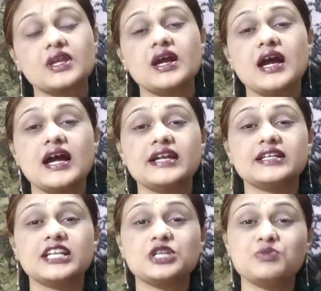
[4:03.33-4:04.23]
And
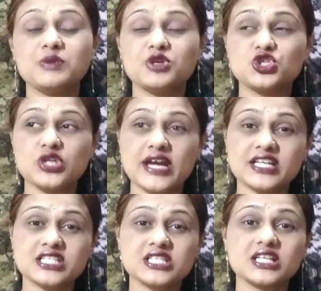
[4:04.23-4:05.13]
it may be
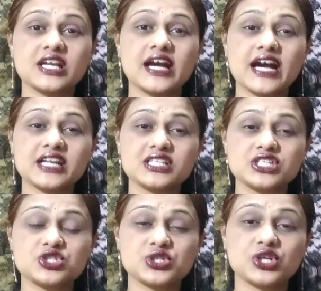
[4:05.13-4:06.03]
genetic,
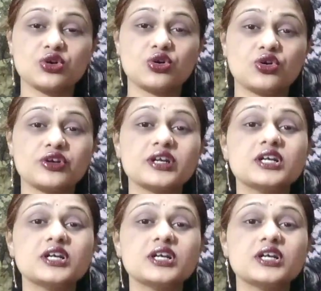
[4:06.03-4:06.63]
hereditary, or